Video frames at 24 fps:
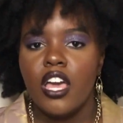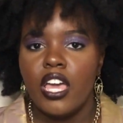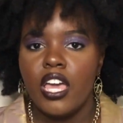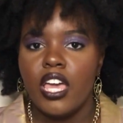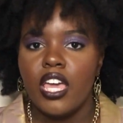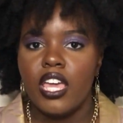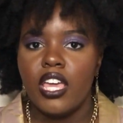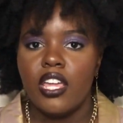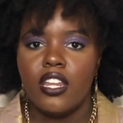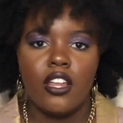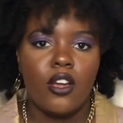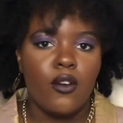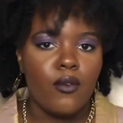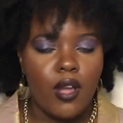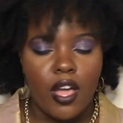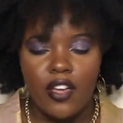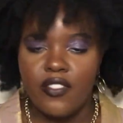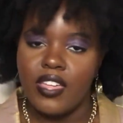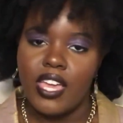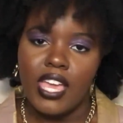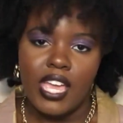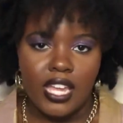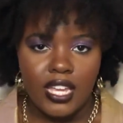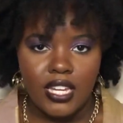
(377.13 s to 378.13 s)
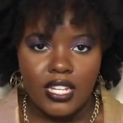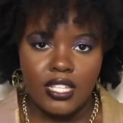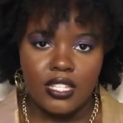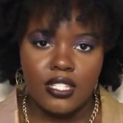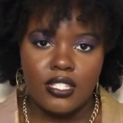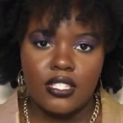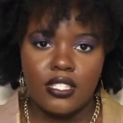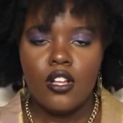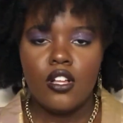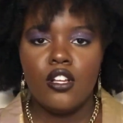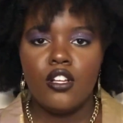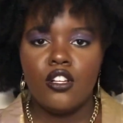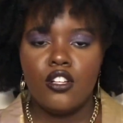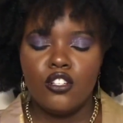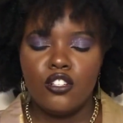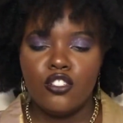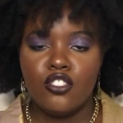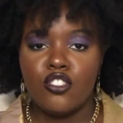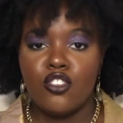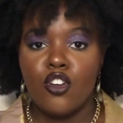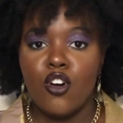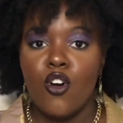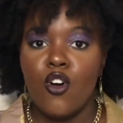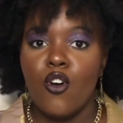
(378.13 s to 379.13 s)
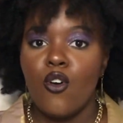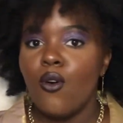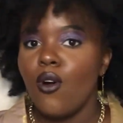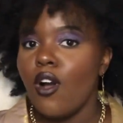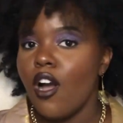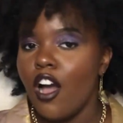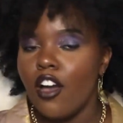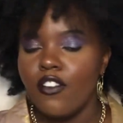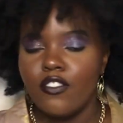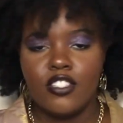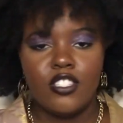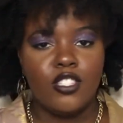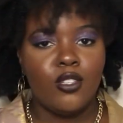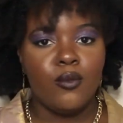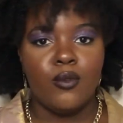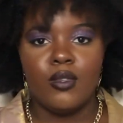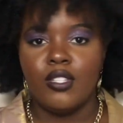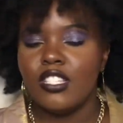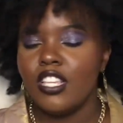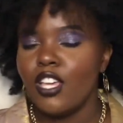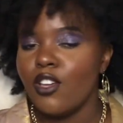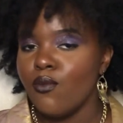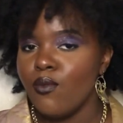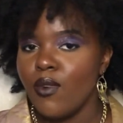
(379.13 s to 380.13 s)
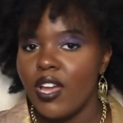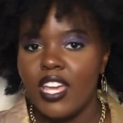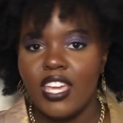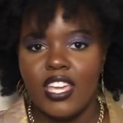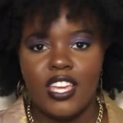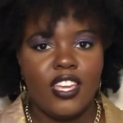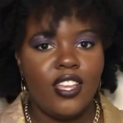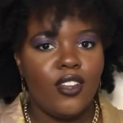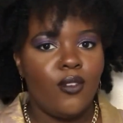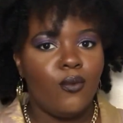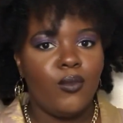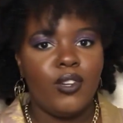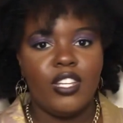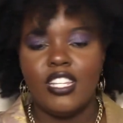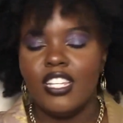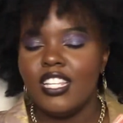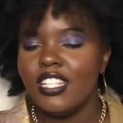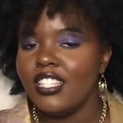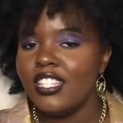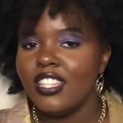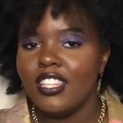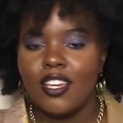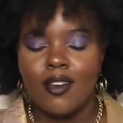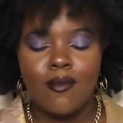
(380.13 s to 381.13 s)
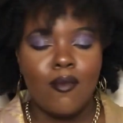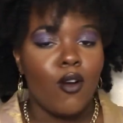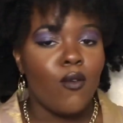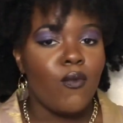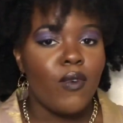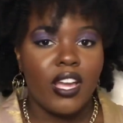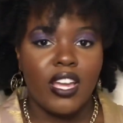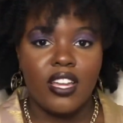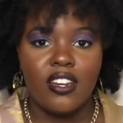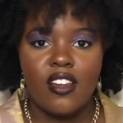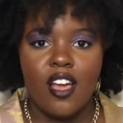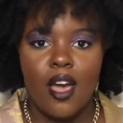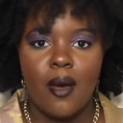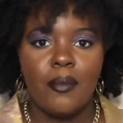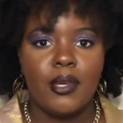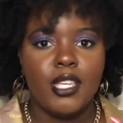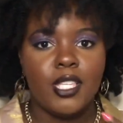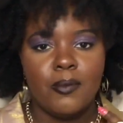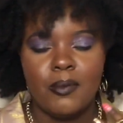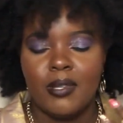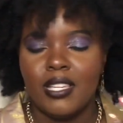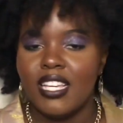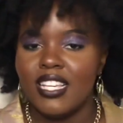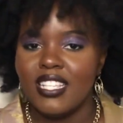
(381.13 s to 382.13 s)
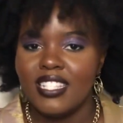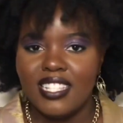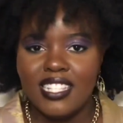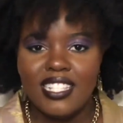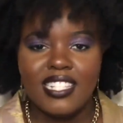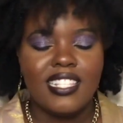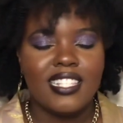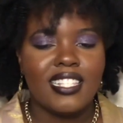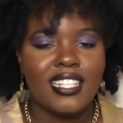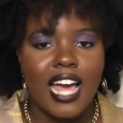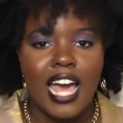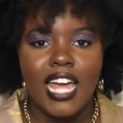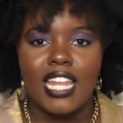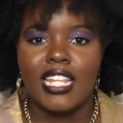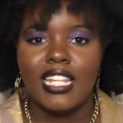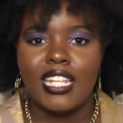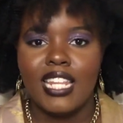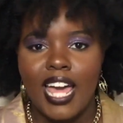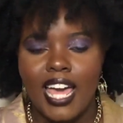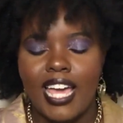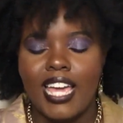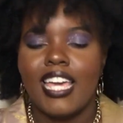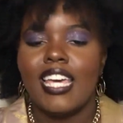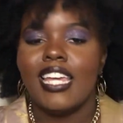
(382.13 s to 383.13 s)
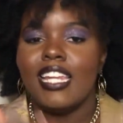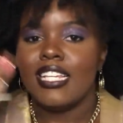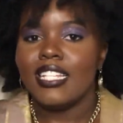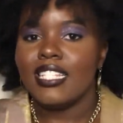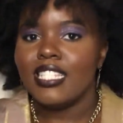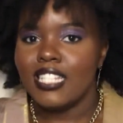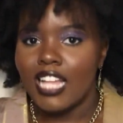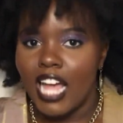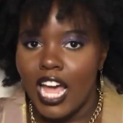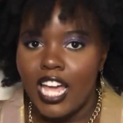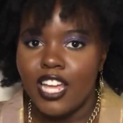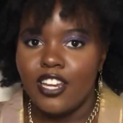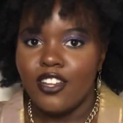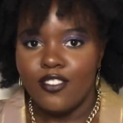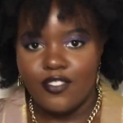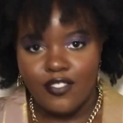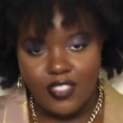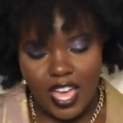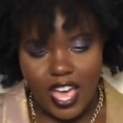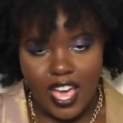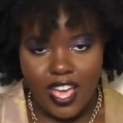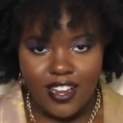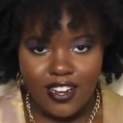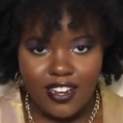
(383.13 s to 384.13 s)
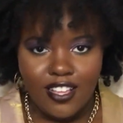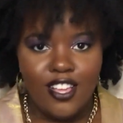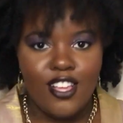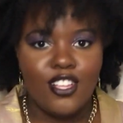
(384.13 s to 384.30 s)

in around the 80s. So obviously when we say Reagan, we need to think about Reaganomics, because this is kind of like an aside of that.